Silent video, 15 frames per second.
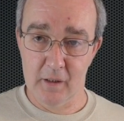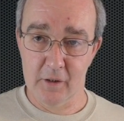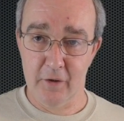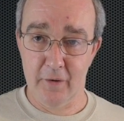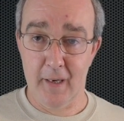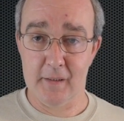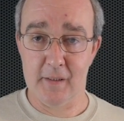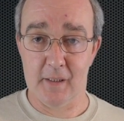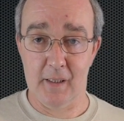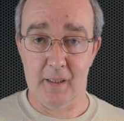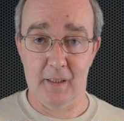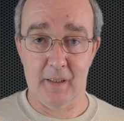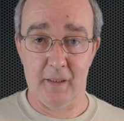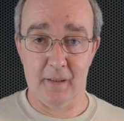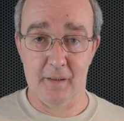create a
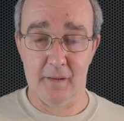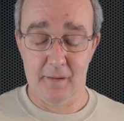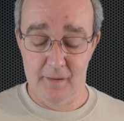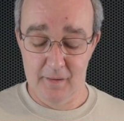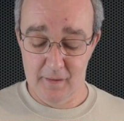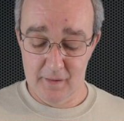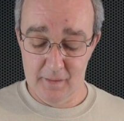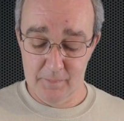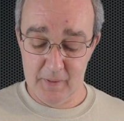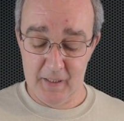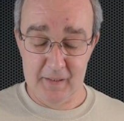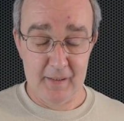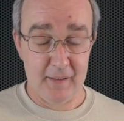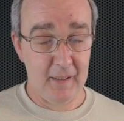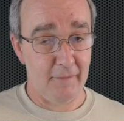click, but I
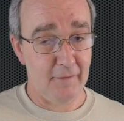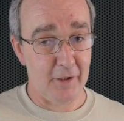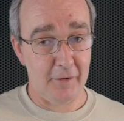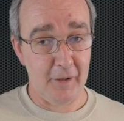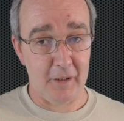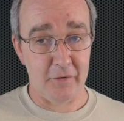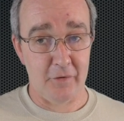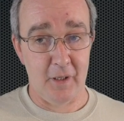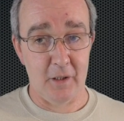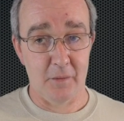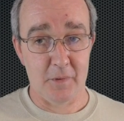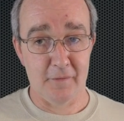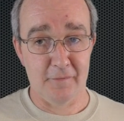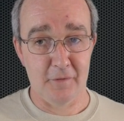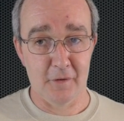did have it cranked right
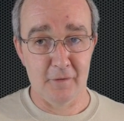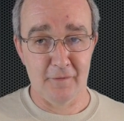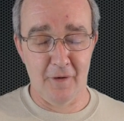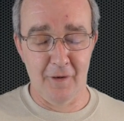up to full